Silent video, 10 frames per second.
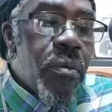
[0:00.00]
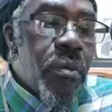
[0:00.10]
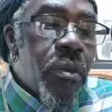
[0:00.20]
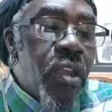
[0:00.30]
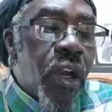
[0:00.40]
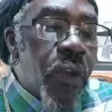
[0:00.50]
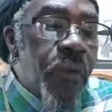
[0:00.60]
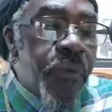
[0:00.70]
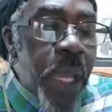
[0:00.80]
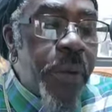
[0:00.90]
the
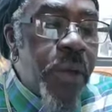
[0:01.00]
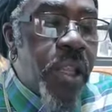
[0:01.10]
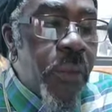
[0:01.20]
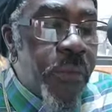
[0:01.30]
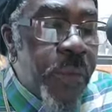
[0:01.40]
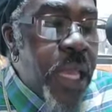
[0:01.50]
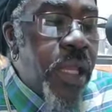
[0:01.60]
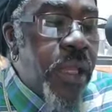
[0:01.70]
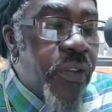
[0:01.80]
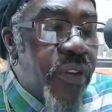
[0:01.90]
Confederate defeat
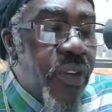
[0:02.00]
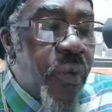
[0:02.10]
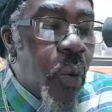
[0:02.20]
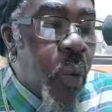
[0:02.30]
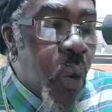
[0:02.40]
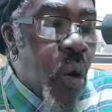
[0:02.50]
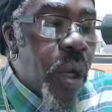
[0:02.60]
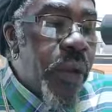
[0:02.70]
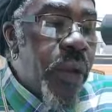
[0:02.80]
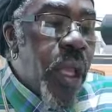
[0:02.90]
in the Civil
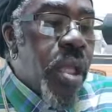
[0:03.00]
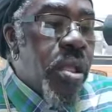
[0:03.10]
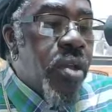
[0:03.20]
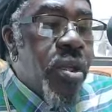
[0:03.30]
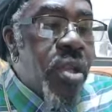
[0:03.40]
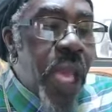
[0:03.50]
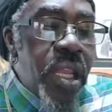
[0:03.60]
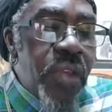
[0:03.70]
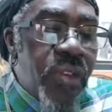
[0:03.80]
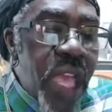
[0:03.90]
War, the
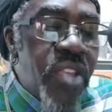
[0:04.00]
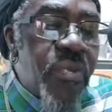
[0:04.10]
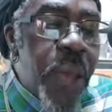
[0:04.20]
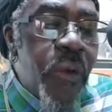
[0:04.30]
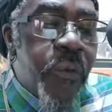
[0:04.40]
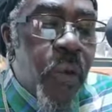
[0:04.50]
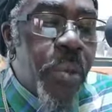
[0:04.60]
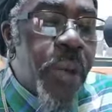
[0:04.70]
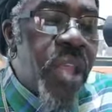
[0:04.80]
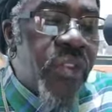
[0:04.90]
United States paid
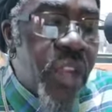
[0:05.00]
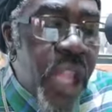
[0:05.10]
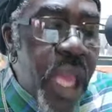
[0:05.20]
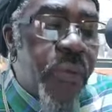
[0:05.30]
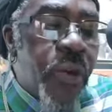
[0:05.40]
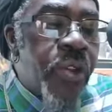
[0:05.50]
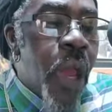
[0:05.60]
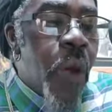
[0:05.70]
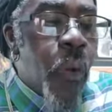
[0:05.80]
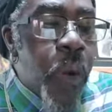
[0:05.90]
former enslavers
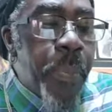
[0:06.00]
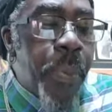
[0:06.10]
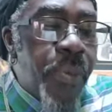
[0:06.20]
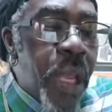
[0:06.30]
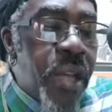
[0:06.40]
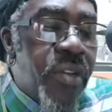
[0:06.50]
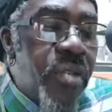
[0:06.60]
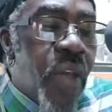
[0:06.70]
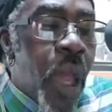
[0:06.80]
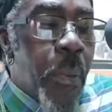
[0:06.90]

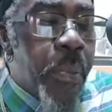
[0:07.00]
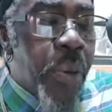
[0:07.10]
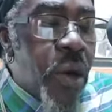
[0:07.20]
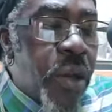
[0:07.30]
reparations, broke